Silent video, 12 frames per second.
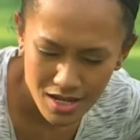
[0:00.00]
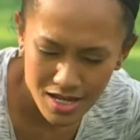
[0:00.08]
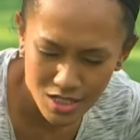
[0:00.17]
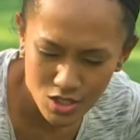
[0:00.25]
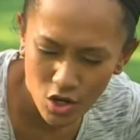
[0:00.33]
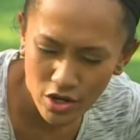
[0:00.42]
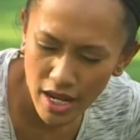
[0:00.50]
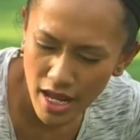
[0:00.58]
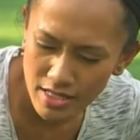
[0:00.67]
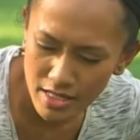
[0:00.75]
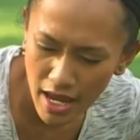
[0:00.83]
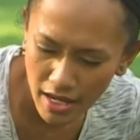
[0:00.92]
is not
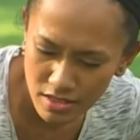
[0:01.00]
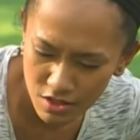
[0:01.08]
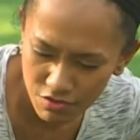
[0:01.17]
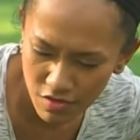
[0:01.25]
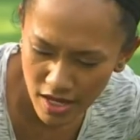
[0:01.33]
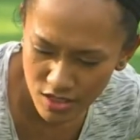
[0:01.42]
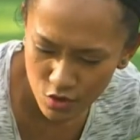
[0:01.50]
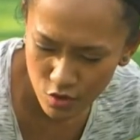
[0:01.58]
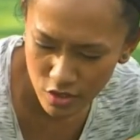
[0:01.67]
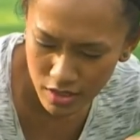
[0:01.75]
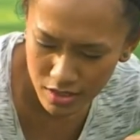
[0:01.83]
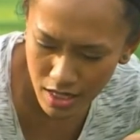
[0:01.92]
as active as
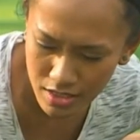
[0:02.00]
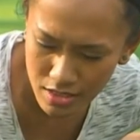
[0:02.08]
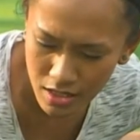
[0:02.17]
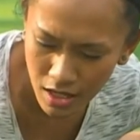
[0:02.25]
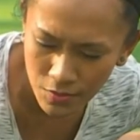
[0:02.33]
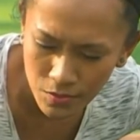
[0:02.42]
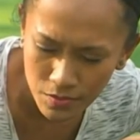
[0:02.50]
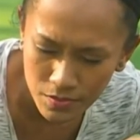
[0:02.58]
during the daytime,